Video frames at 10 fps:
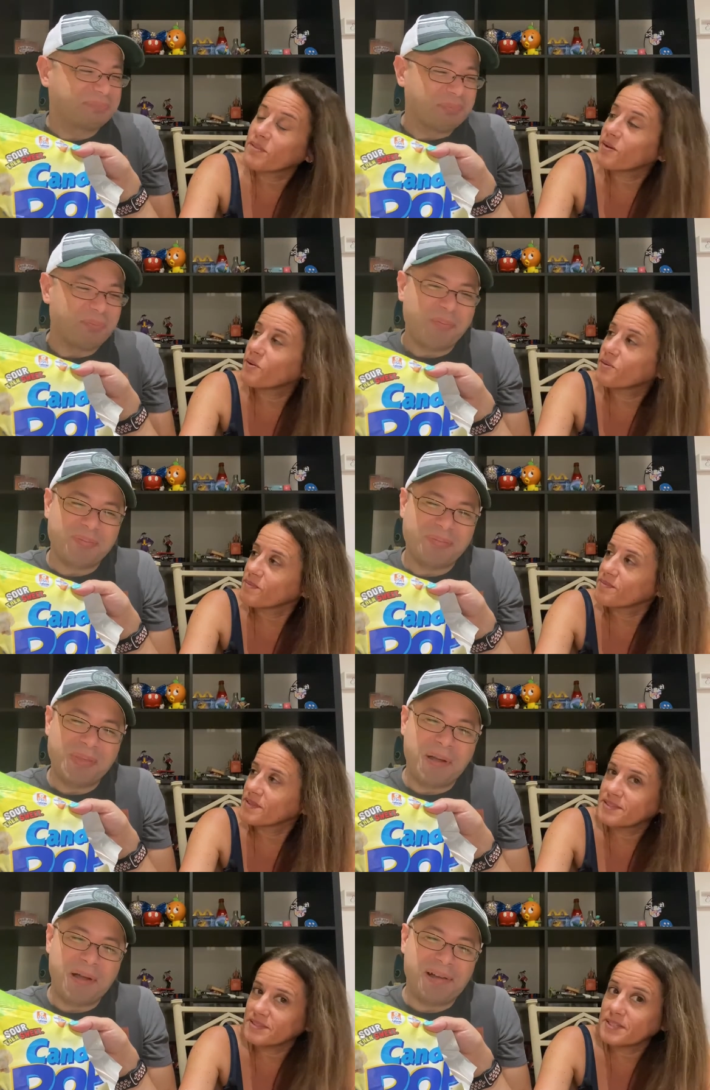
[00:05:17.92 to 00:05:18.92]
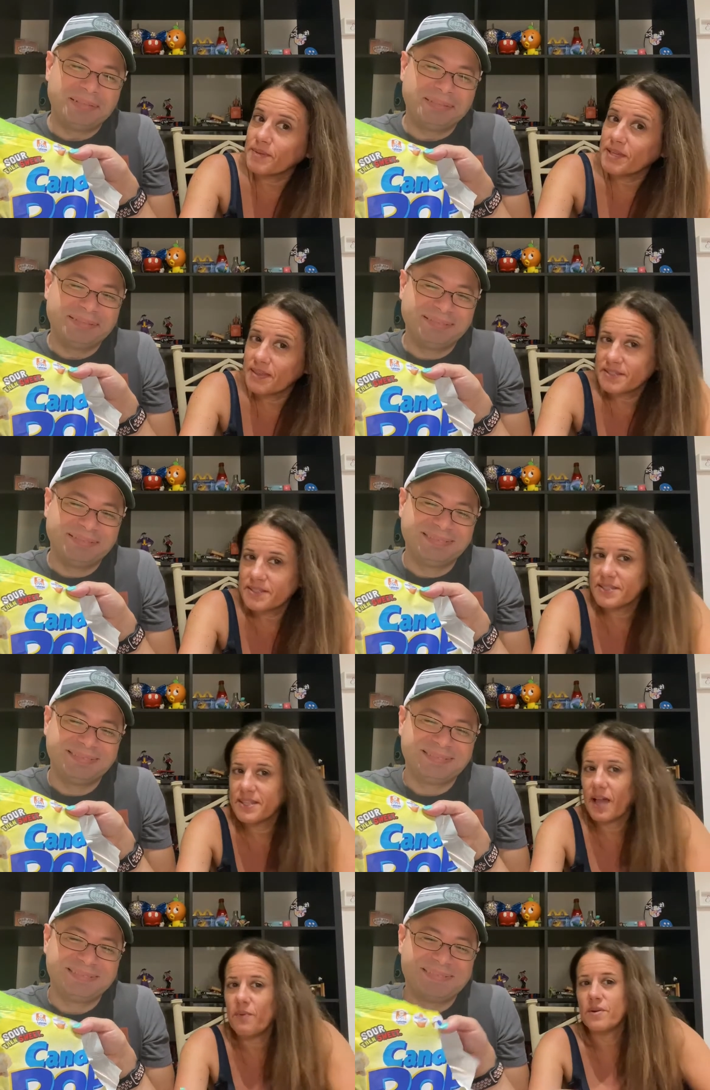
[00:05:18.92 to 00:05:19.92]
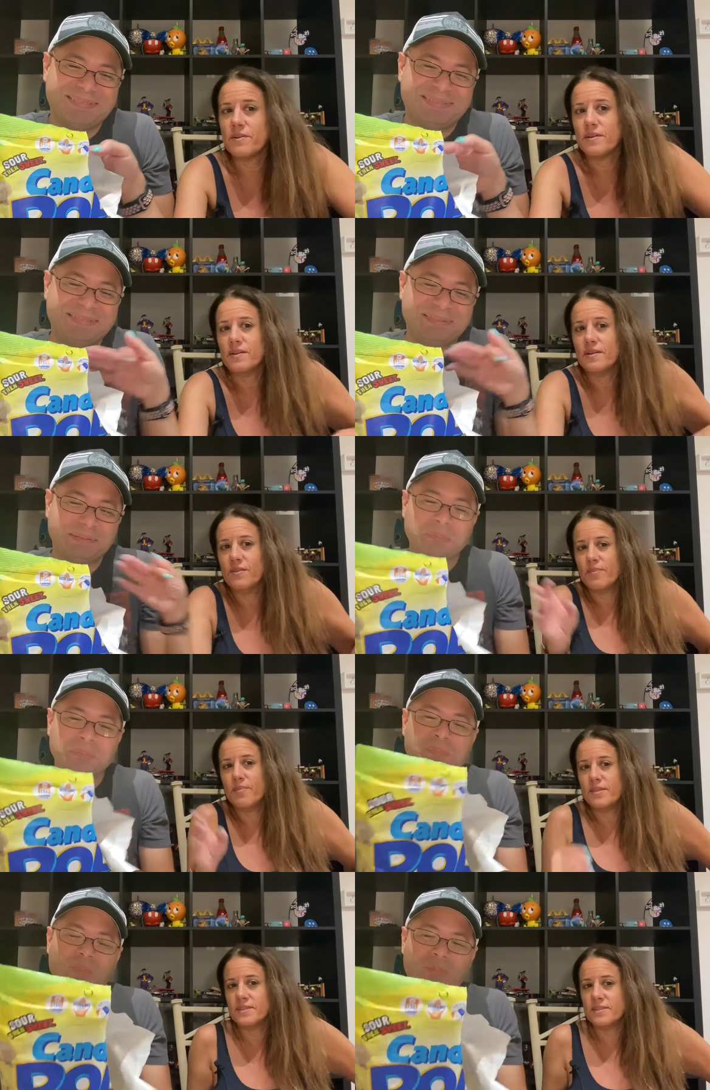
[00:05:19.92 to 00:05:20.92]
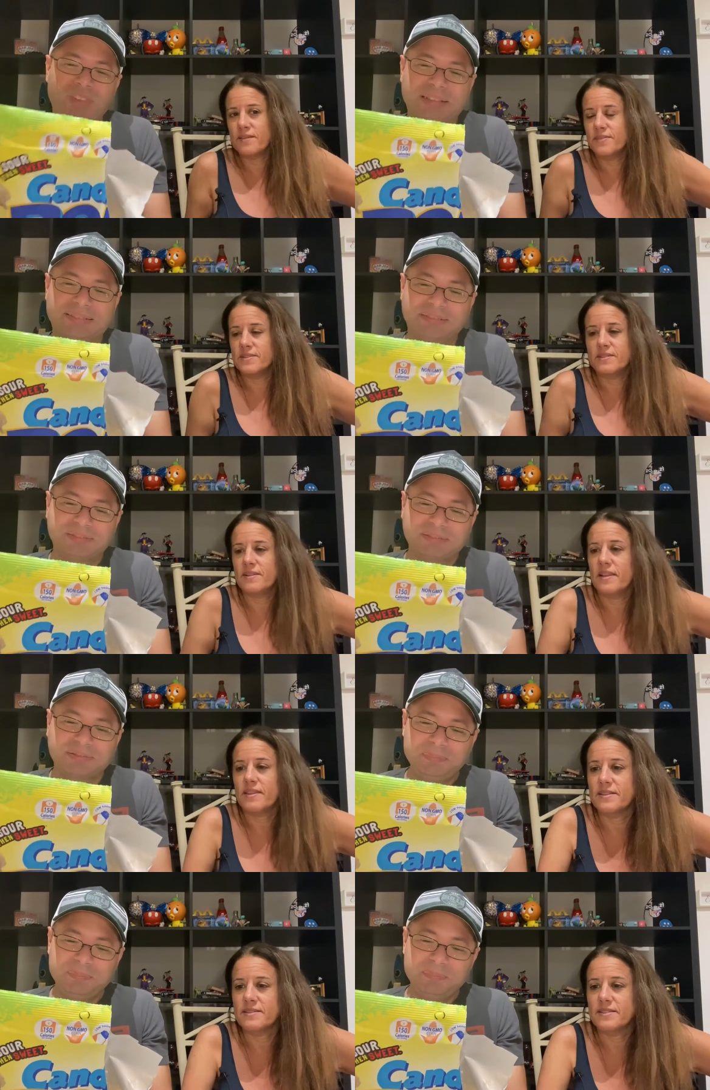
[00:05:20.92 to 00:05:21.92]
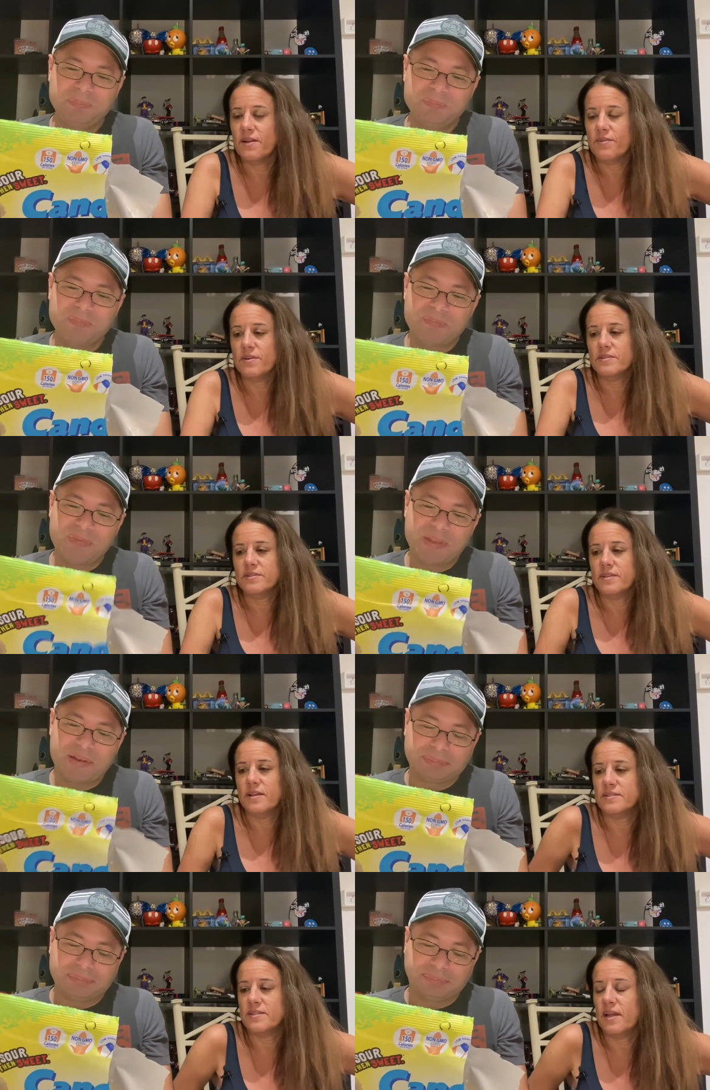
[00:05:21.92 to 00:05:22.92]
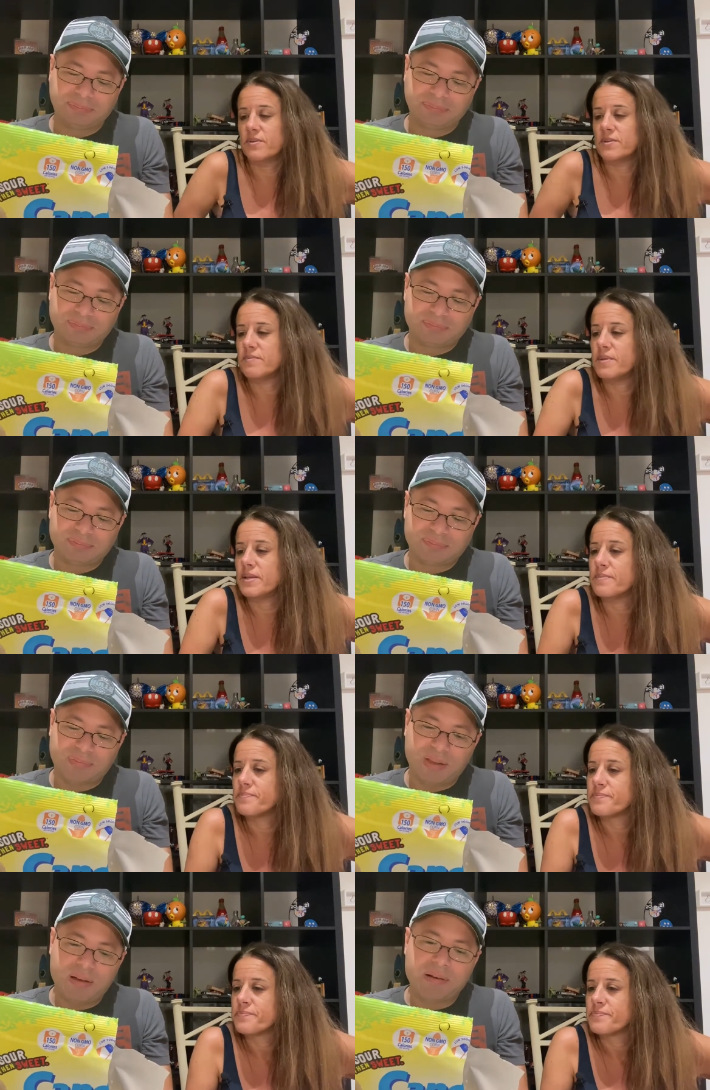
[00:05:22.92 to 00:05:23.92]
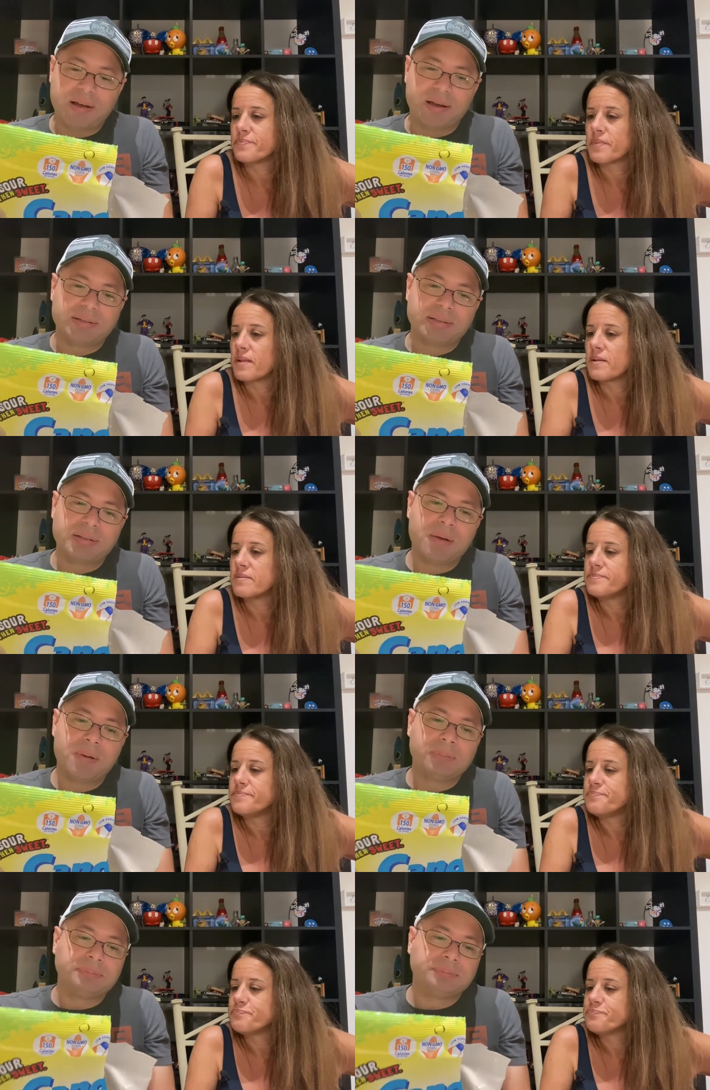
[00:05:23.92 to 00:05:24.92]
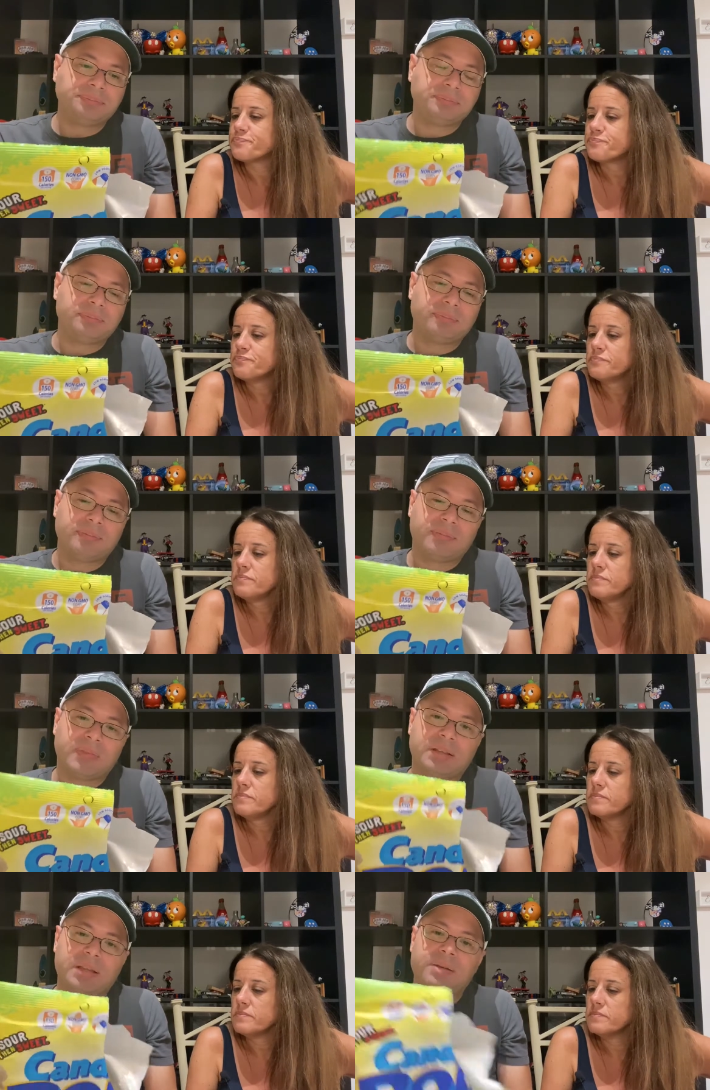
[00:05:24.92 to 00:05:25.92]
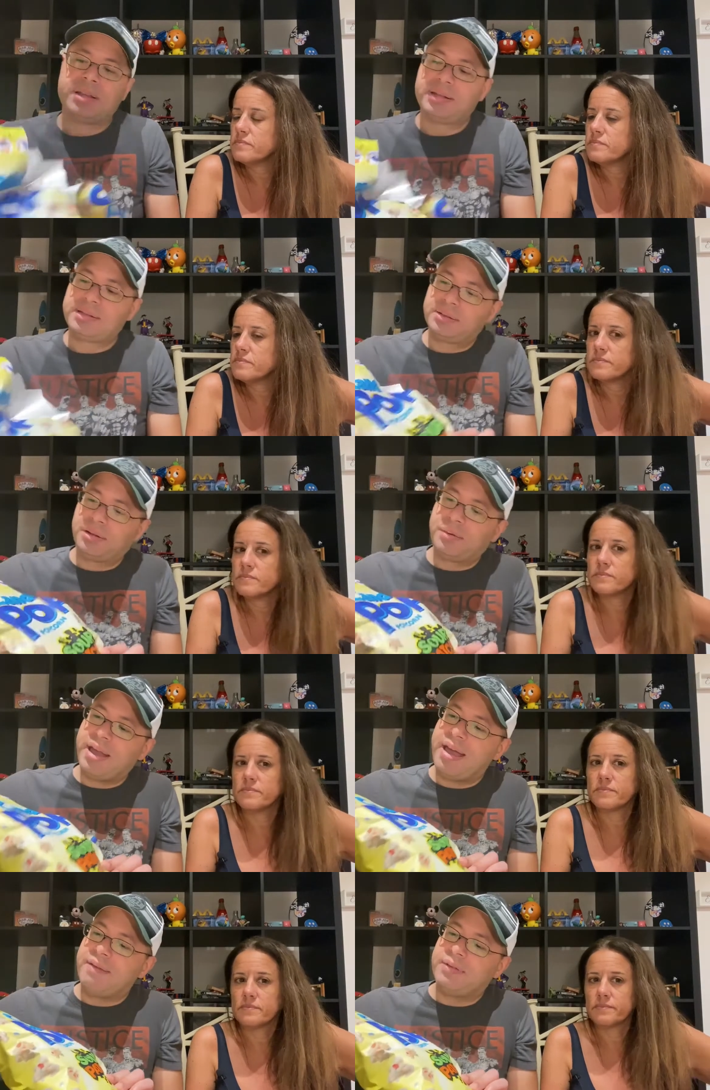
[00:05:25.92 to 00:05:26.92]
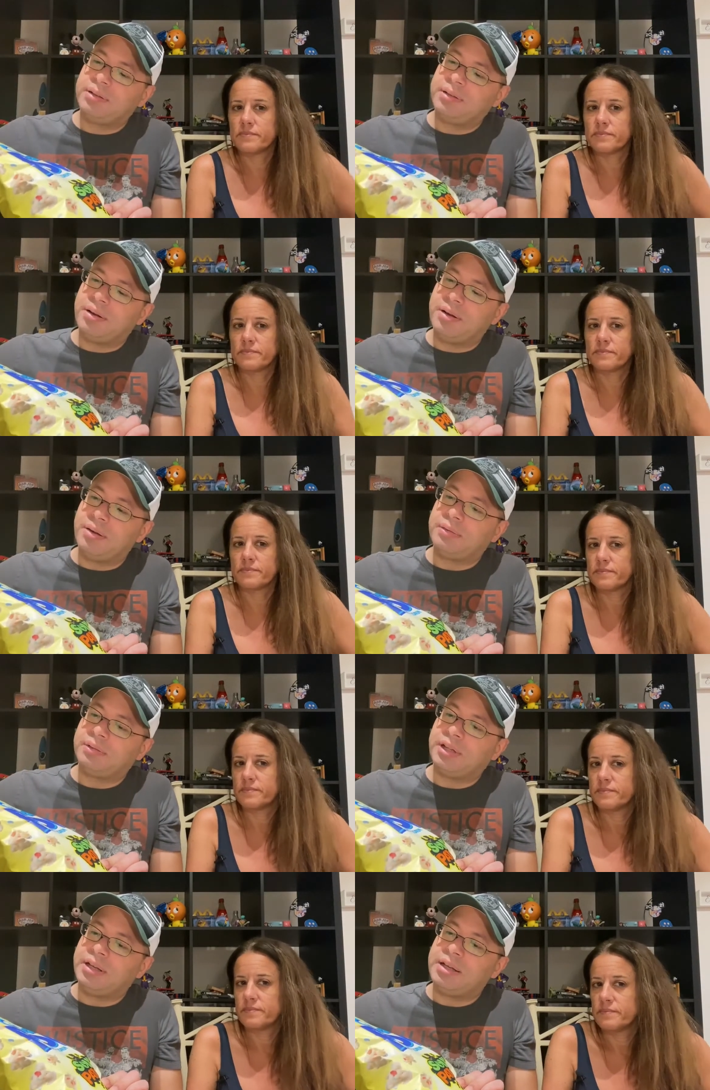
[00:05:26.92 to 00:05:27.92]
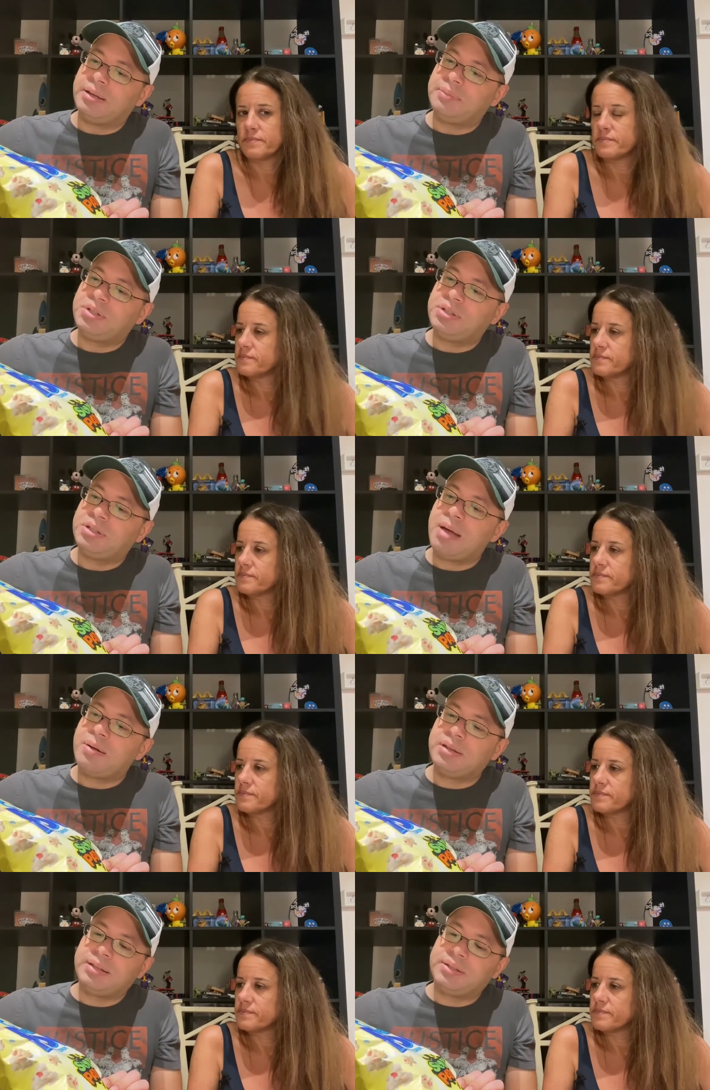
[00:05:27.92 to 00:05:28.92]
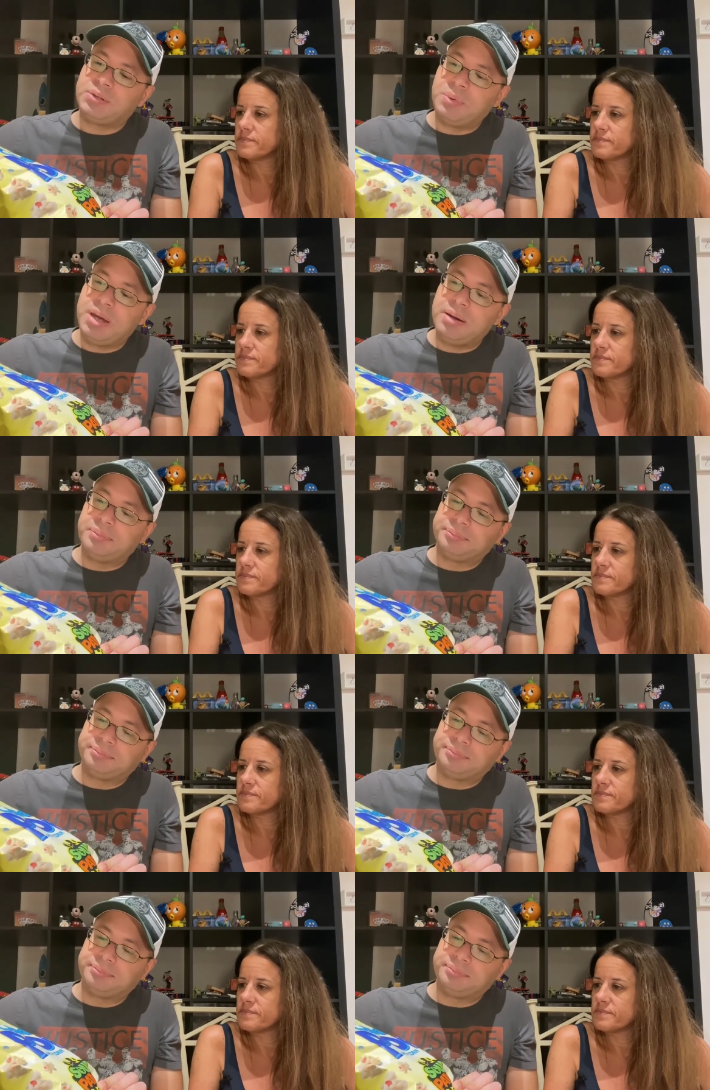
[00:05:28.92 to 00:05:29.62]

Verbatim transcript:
Speaker 1: though. This, to me, this is sour. And normally stuff isn't like that sour is not sour to me.
Speaker 2: All right, so there it is. There we have it, you know. Um, sour than sweet